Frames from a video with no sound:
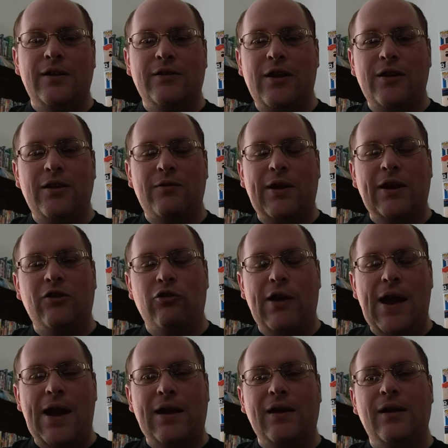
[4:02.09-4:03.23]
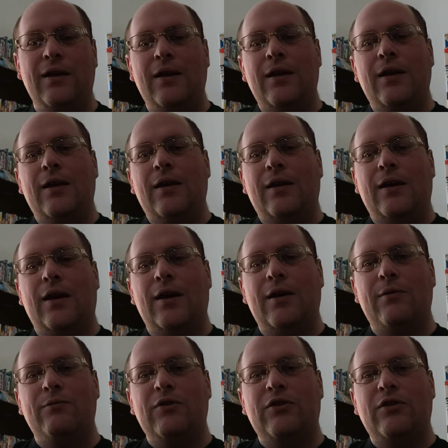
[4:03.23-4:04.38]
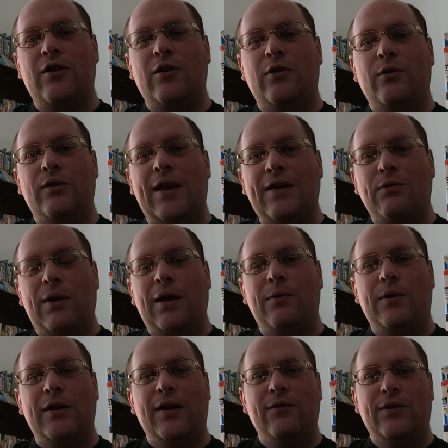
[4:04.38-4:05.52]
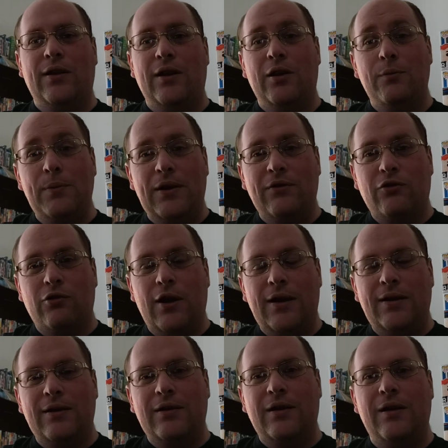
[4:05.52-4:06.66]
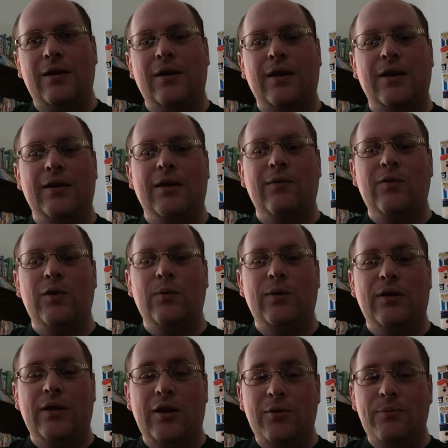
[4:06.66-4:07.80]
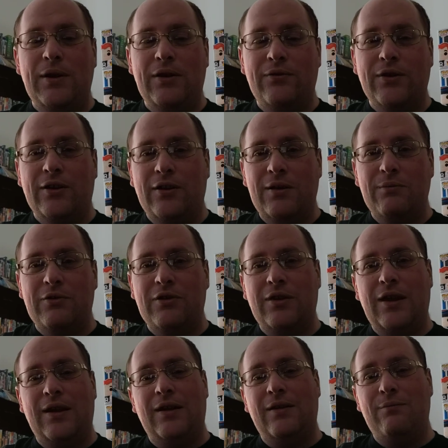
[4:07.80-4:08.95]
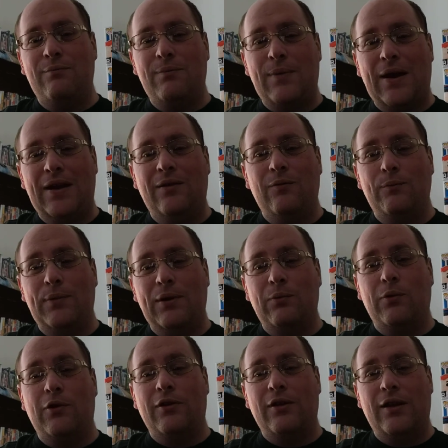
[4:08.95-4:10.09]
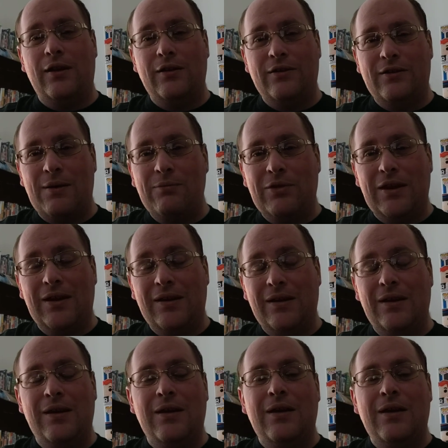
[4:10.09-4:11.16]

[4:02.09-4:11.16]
It's on the right track um, so that's why I want to give it a little bit of credit and give you a little bit of a glimpse that it might be worth uh, something